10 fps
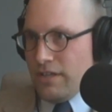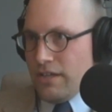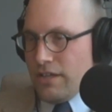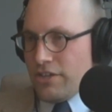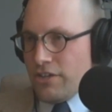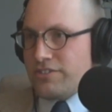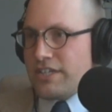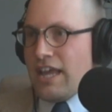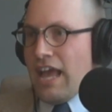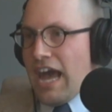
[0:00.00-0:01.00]
It's
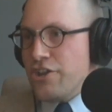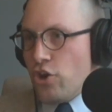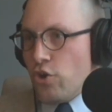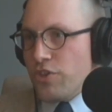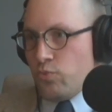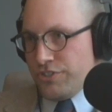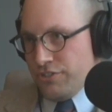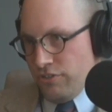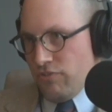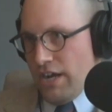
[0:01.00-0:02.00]
like, I know that wood's
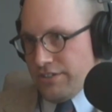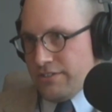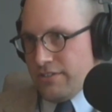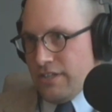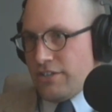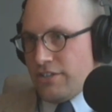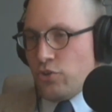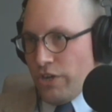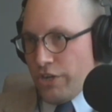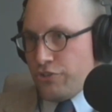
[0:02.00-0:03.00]
going to rot. So
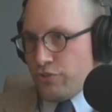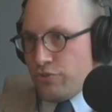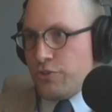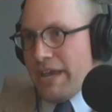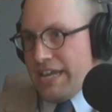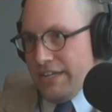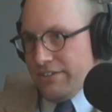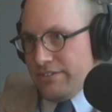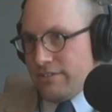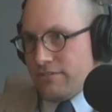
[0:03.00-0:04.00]
what do? You paint
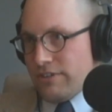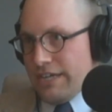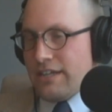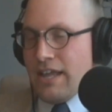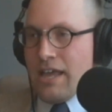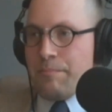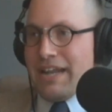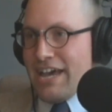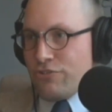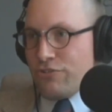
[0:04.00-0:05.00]
it. Right. But
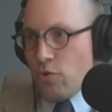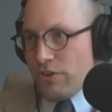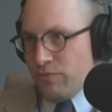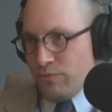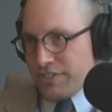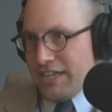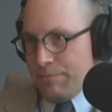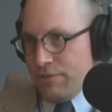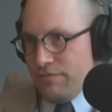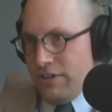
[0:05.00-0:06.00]
I don't know what's going to
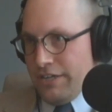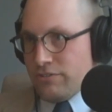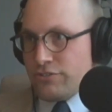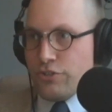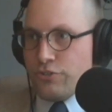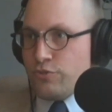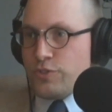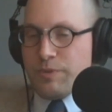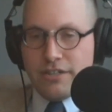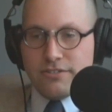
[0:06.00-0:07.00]
happen to vinyl. So you
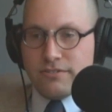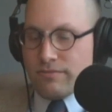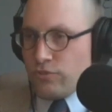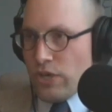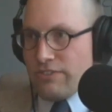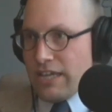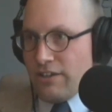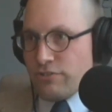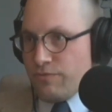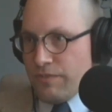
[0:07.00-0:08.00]
spend $10,000
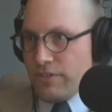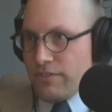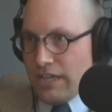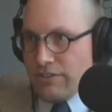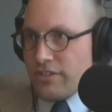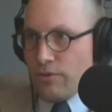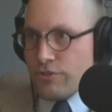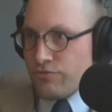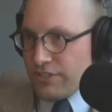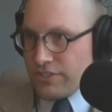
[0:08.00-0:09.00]
or
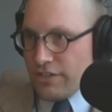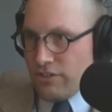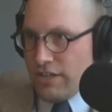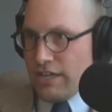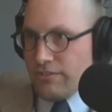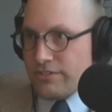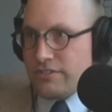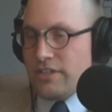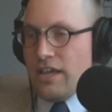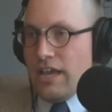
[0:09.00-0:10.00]
$15,000 residing your house,
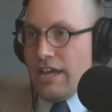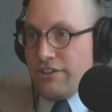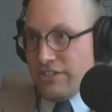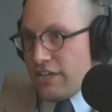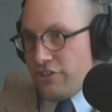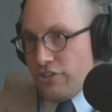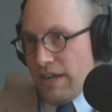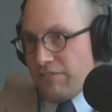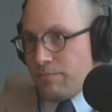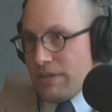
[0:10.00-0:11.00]
and you don't
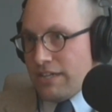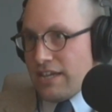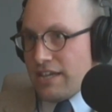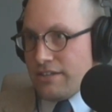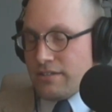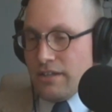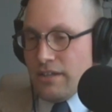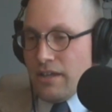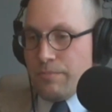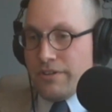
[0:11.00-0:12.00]
have to maintain it.
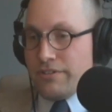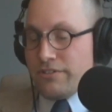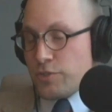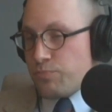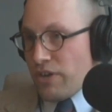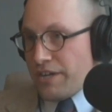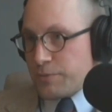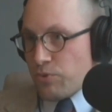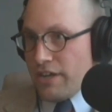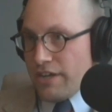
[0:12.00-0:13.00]
But surprise,
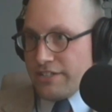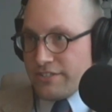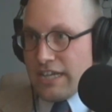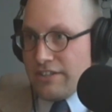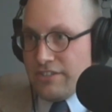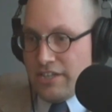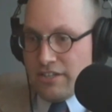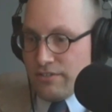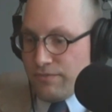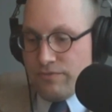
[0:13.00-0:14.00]
surprise, at the end
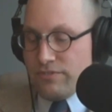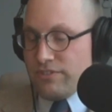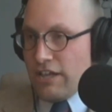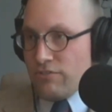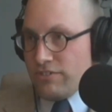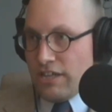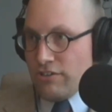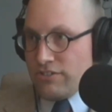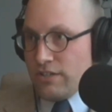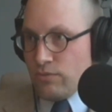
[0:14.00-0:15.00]
of
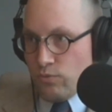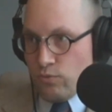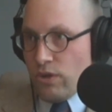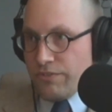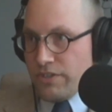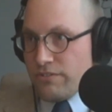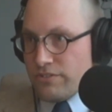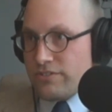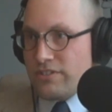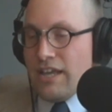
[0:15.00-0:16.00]
10, 12
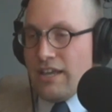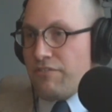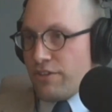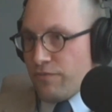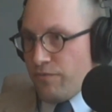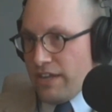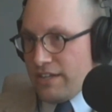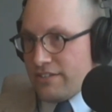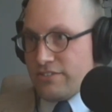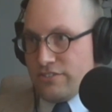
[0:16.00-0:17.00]
years, everything
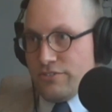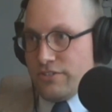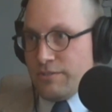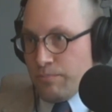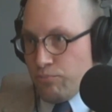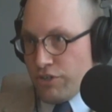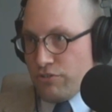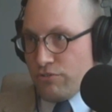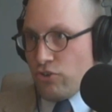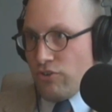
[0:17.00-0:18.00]
fades, starts to get
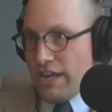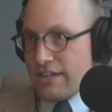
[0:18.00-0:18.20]
brittle and crack.